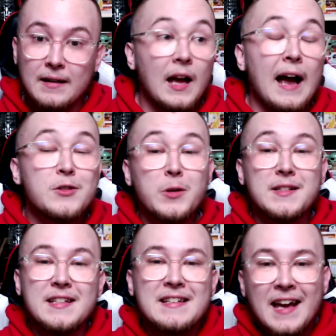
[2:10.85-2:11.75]
As you can
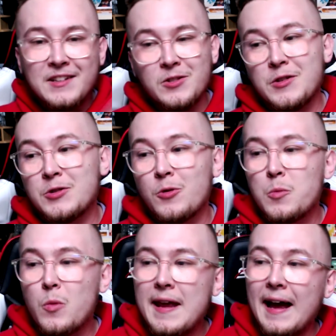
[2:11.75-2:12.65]
see next on the screen,
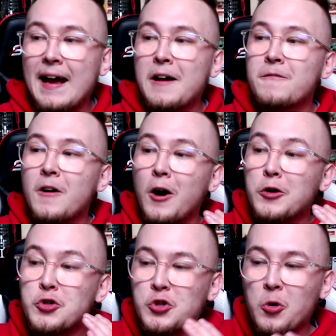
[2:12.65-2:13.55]
we have a
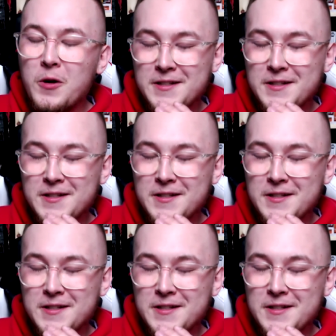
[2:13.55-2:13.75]
choice